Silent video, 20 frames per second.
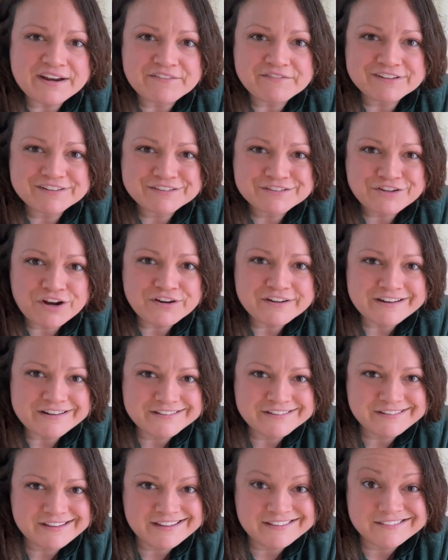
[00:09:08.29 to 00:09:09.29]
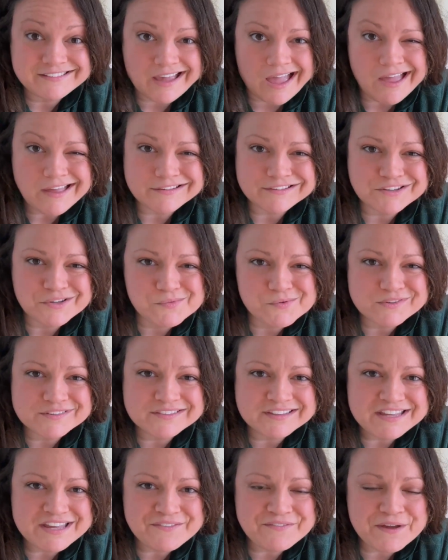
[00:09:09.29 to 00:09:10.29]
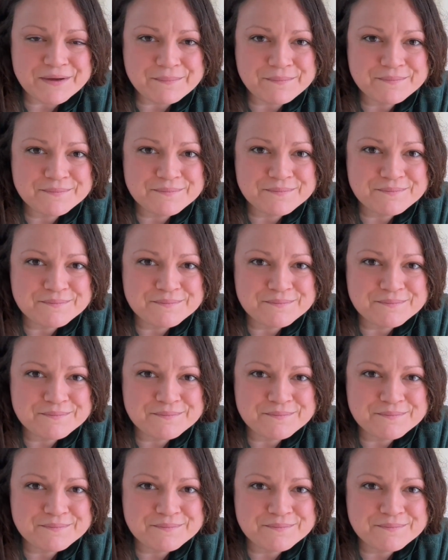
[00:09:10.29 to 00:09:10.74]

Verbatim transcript: even started seeds yet, so we'll see if it